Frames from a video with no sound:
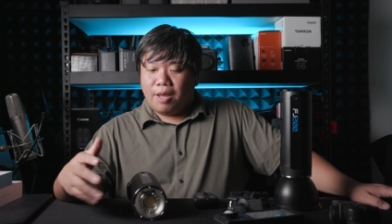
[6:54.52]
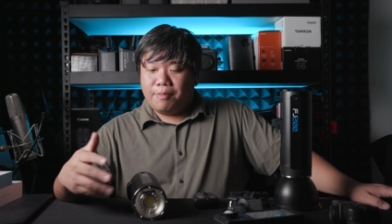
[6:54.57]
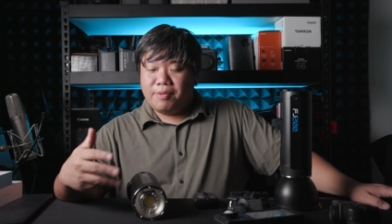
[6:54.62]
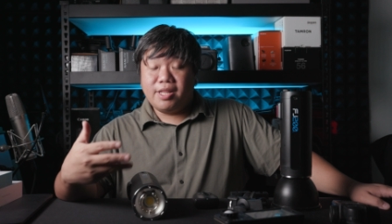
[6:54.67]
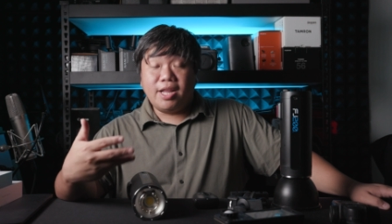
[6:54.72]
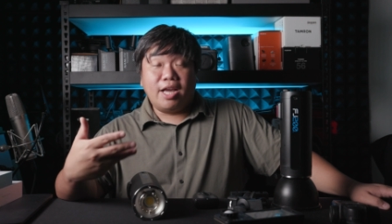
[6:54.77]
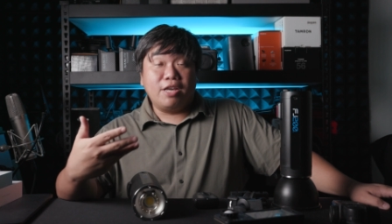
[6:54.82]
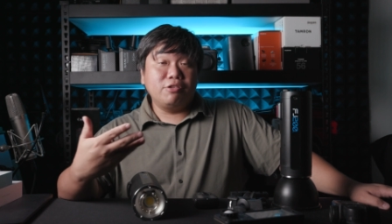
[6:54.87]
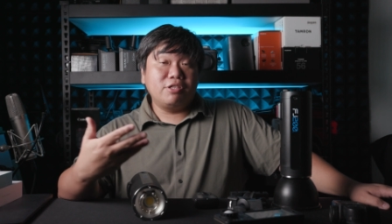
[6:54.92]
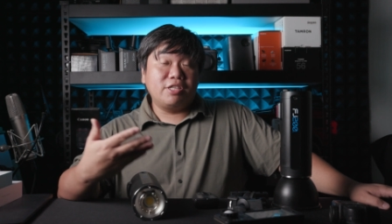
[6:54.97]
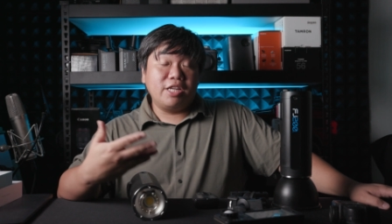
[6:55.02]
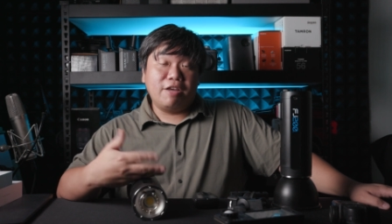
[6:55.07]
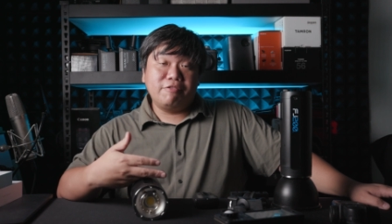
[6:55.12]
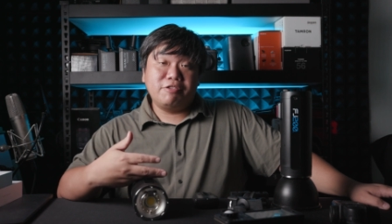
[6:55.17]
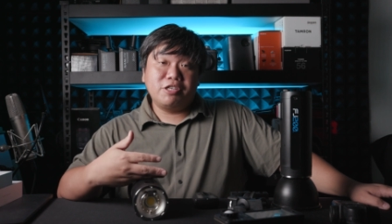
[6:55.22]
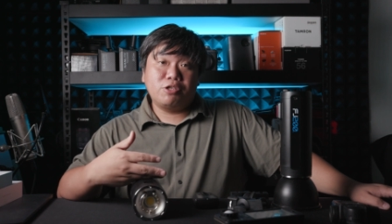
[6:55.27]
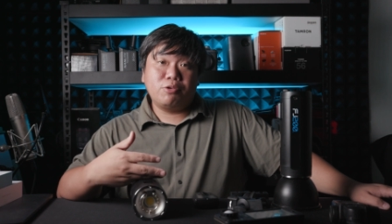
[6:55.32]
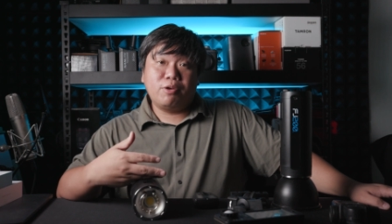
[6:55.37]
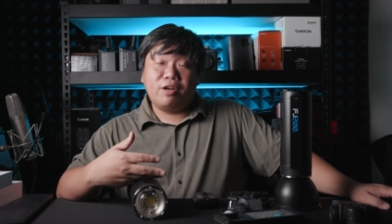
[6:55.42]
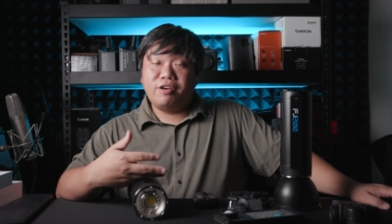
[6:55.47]
I mean, I used the F
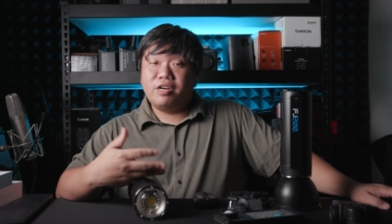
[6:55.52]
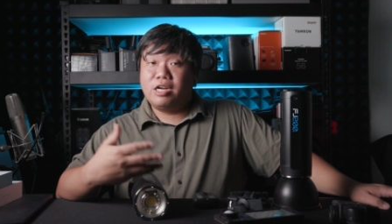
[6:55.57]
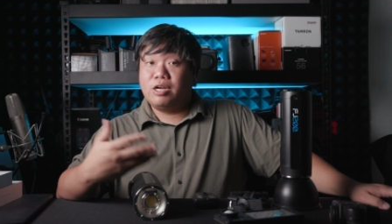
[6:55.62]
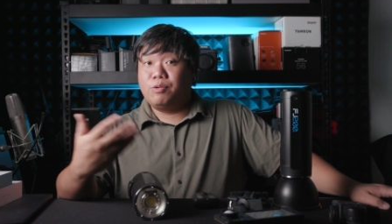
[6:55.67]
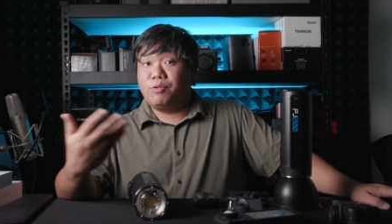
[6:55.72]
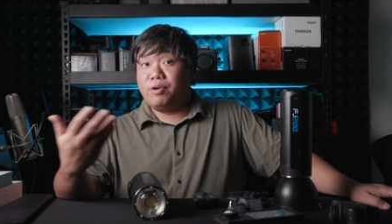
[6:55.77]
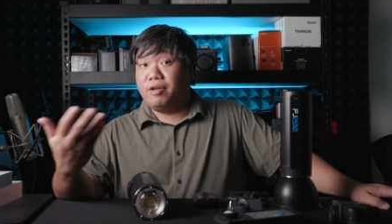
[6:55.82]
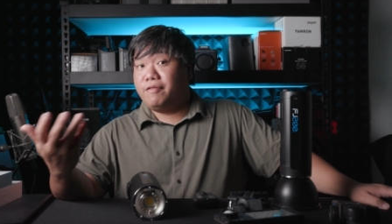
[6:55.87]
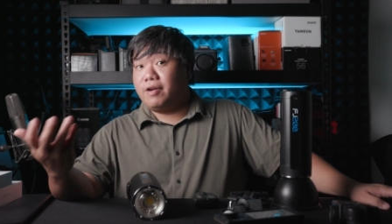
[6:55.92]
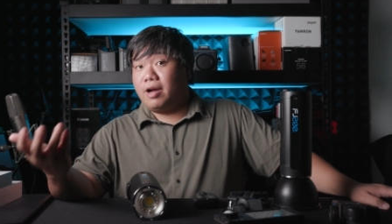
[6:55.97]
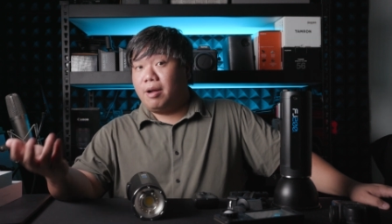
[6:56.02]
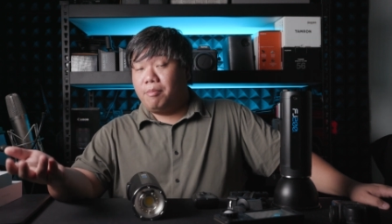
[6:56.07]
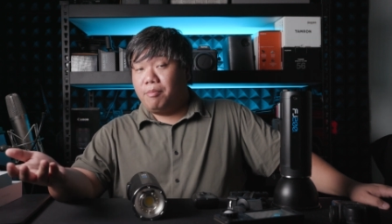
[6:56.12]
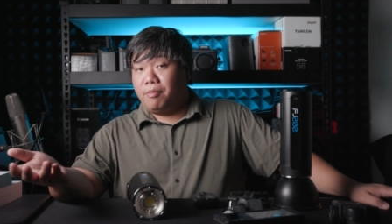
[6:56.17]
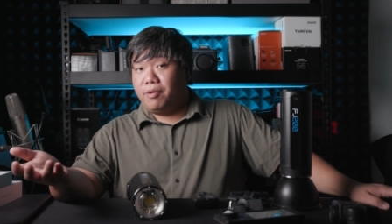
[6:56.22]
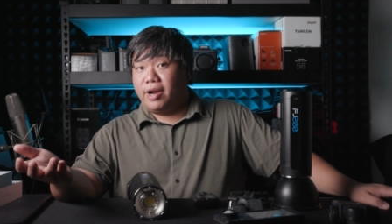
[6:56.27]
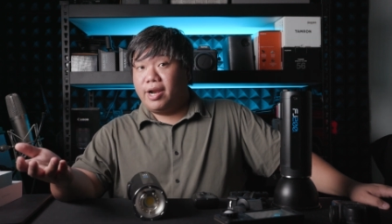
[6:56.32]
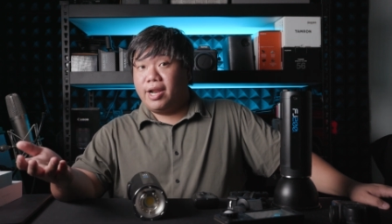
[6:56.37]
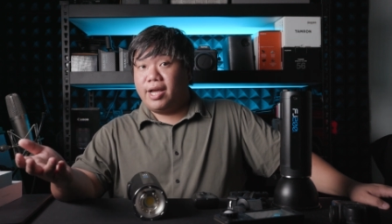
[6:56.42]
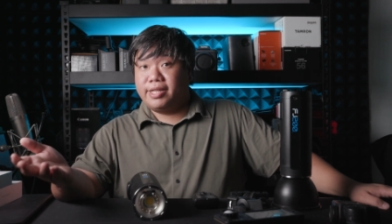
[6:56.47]
J two hundred with
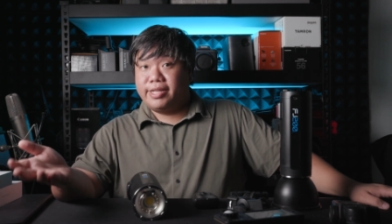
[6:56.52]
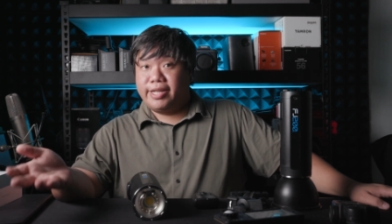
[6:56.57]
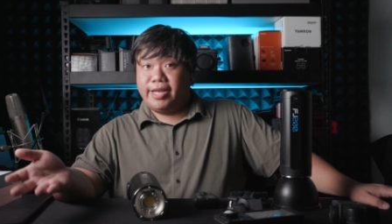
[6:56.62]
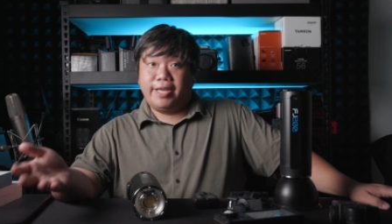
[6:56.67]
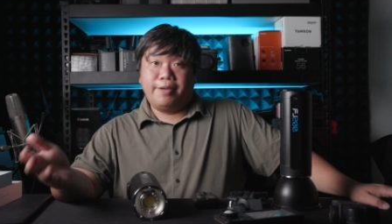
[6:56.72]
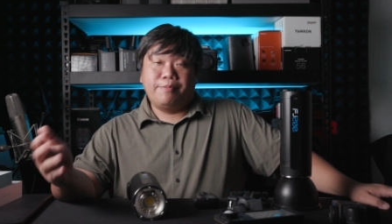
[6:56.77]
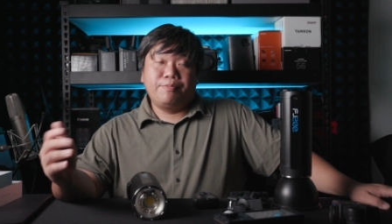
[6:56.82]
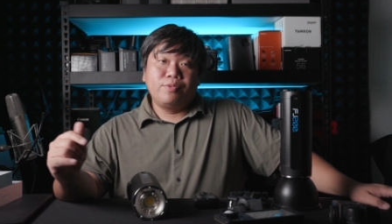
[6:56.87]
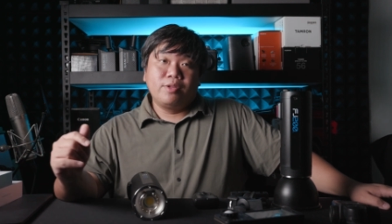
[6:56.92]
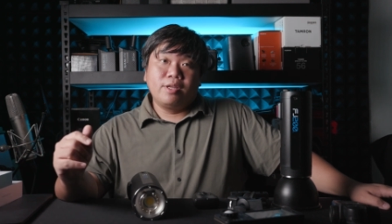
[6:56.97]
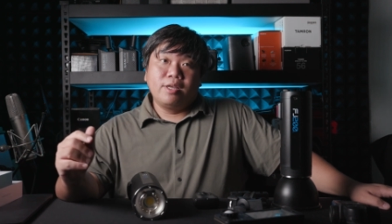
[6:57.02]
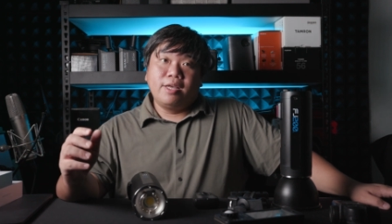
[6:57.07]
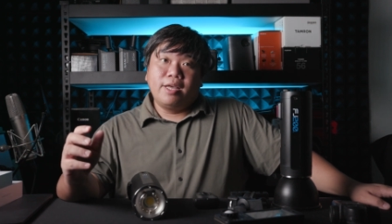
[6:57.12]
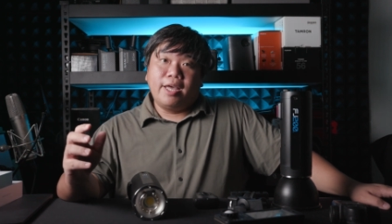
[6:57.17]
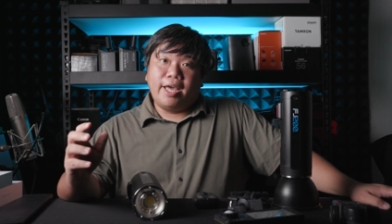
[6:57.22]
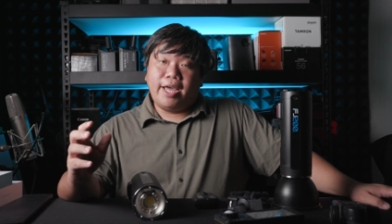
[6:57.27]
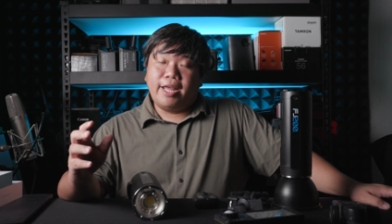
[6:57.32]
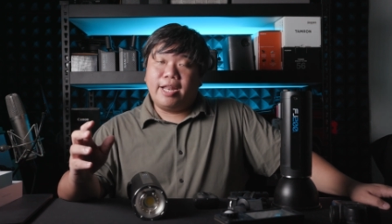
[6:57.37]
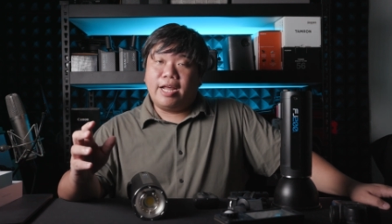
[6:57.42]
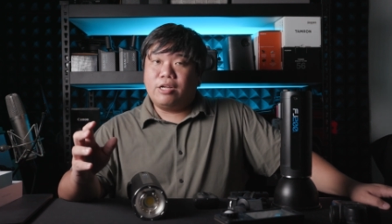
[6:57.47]
umbrella there.
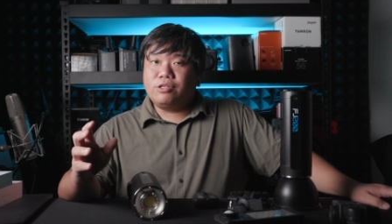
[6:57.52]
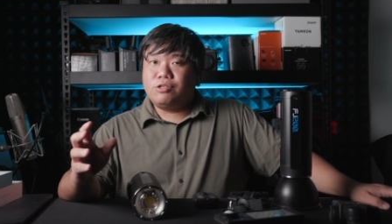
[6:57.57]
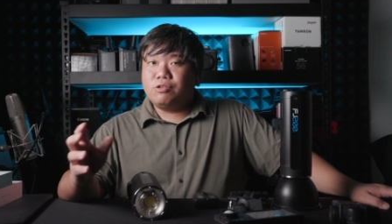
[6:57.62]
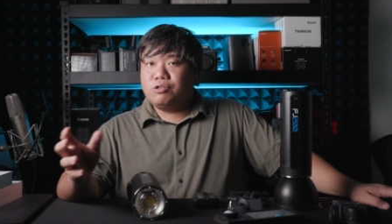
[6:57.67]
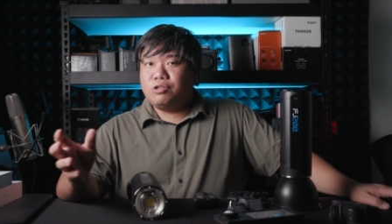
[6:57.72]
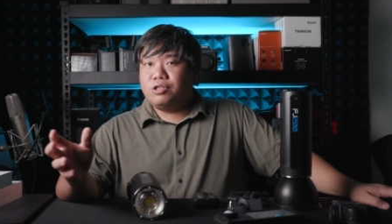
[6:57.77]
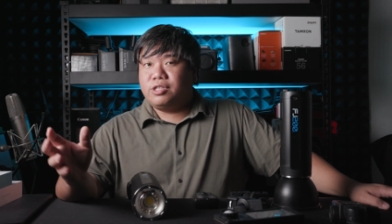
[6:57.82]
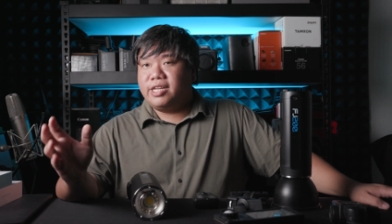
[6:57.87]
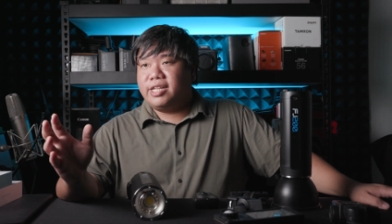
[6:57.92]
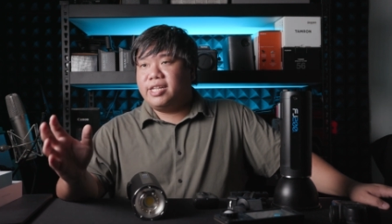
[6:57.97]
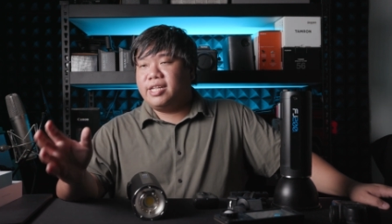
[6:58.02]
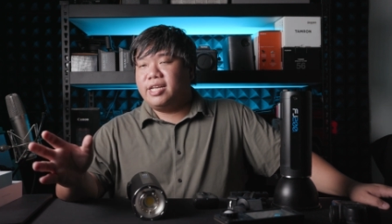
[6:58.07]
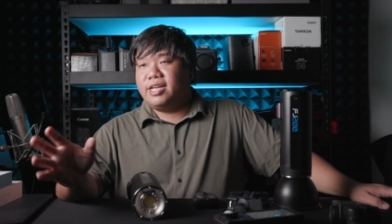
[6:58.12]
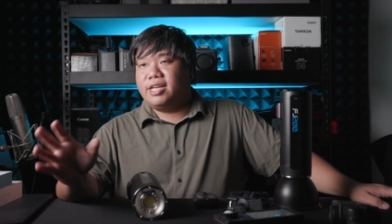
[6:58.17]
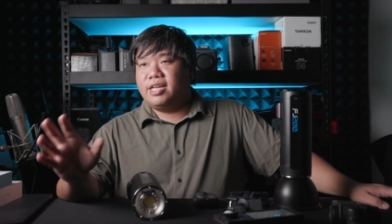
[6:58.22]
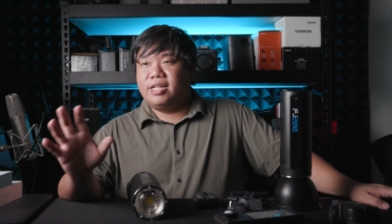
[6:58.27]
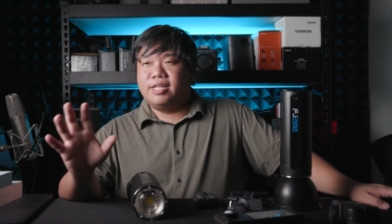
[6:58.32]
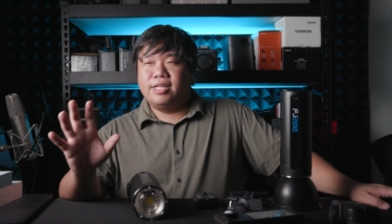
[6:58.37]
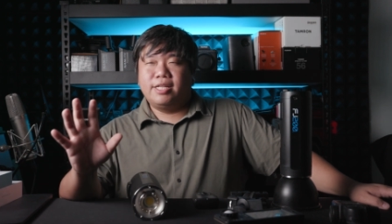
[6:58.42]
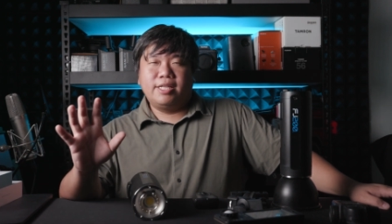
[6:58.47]
And I also did
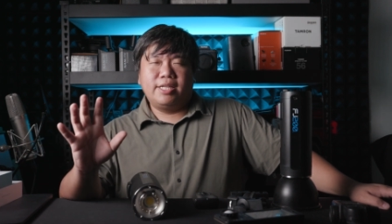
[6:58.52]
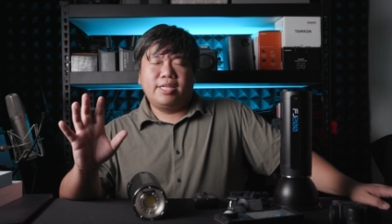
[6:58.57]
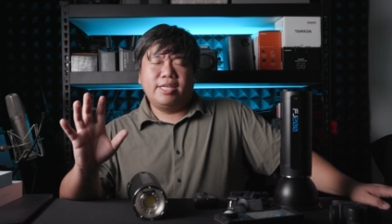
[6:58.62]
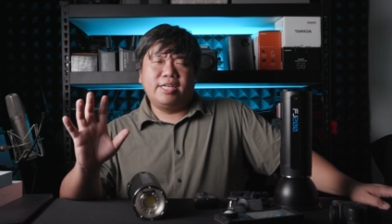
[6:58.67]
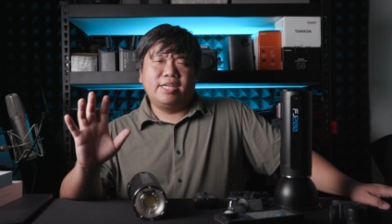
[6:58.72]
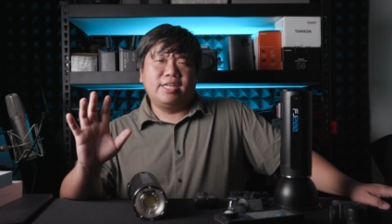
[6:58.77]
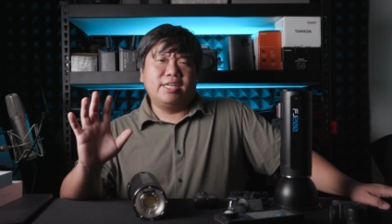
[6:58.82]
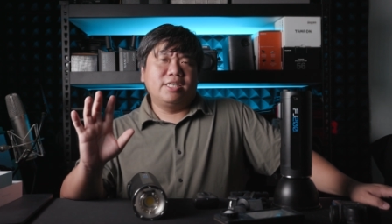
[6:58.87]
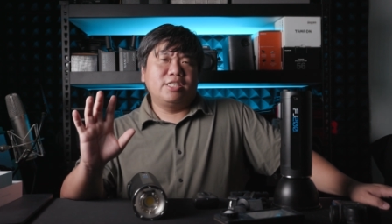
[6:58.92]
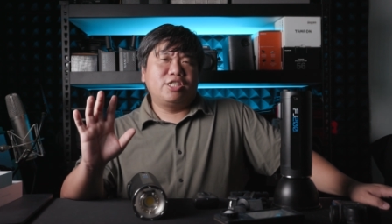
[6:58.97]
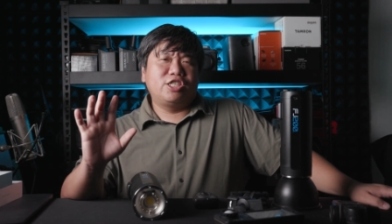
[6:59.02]
in the